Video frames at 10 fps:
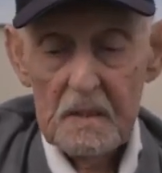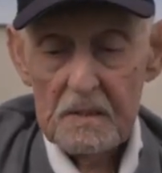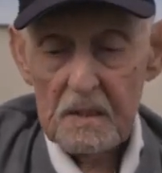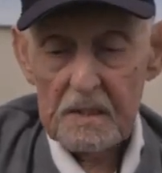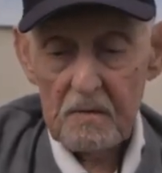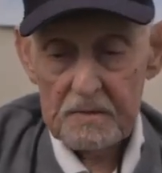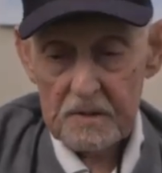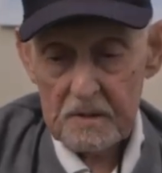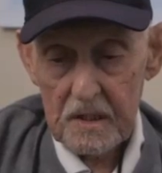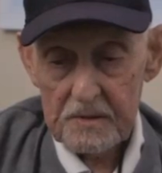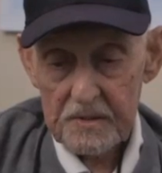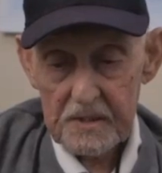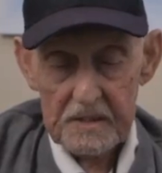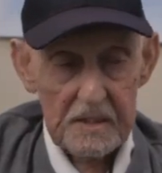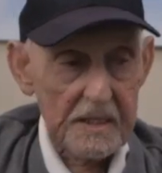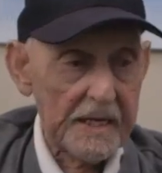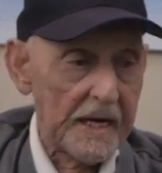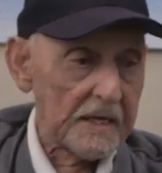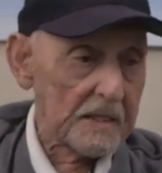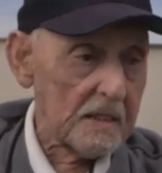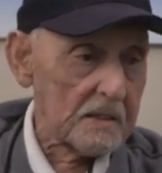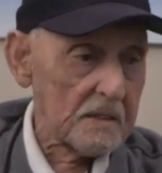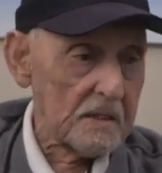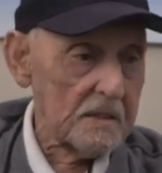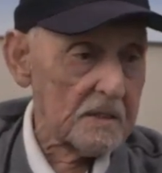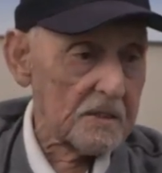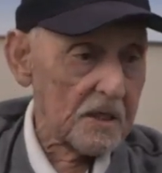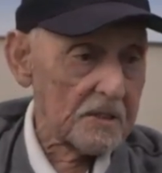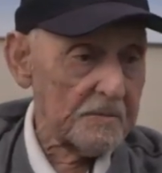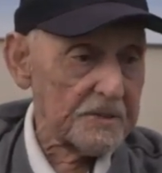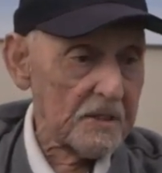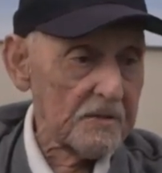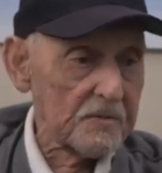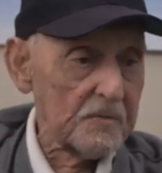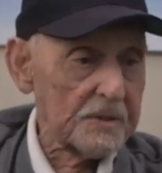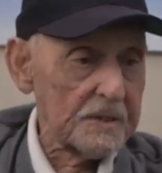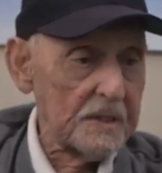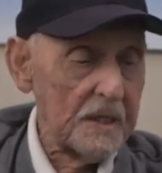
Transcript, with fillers: So that was another thing that they had to con concern themselves with.